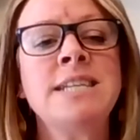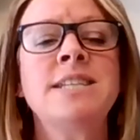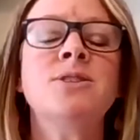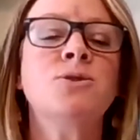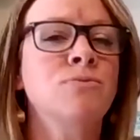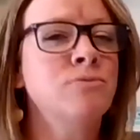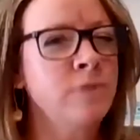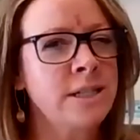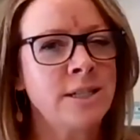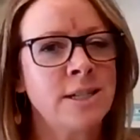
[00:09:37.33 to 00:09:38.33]
and he's
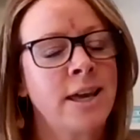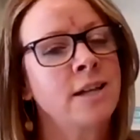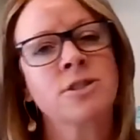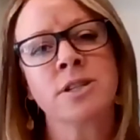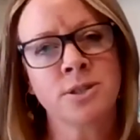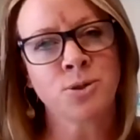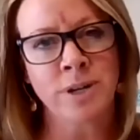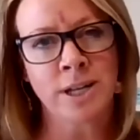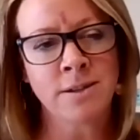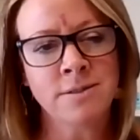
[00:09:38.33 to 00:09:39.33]
really engaged in his
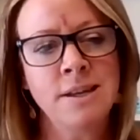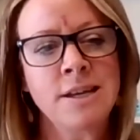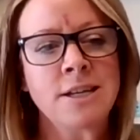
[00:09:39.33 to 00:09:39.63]
reading.